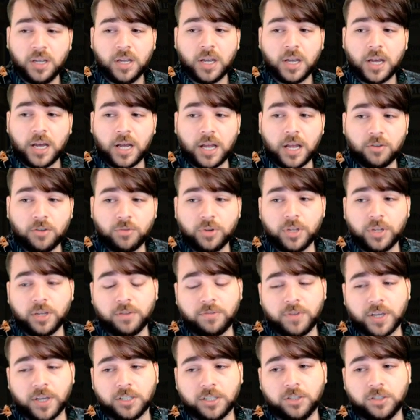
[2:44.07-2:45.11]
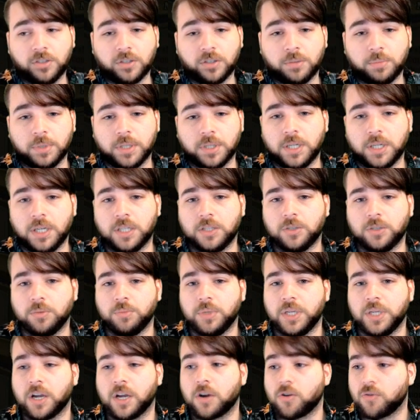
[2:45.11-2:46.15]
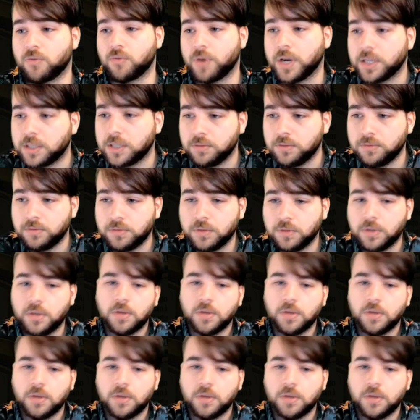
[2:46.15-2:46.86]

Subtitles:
and really affected your ability to be aggressive.